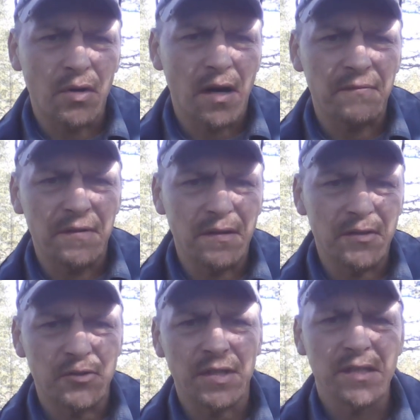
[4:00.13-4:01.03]
off into the
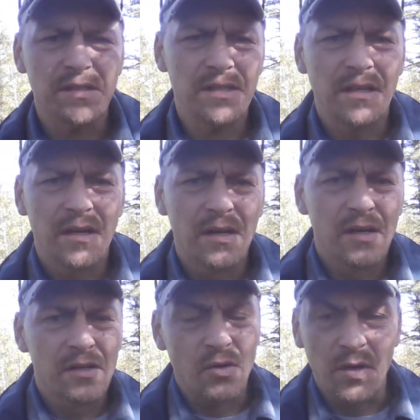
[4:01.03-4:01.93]
trees.
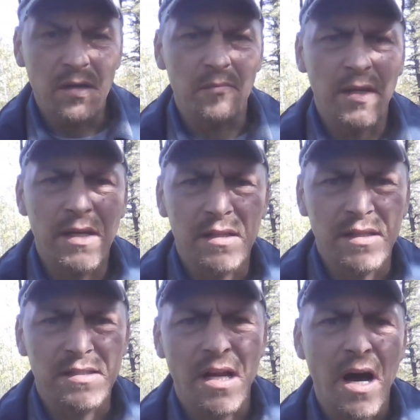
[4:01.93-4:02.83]
So he immediately
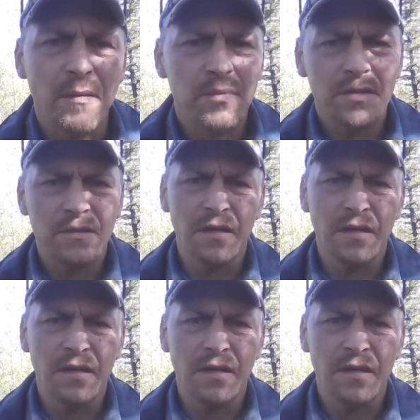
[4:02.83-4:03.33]
stopped.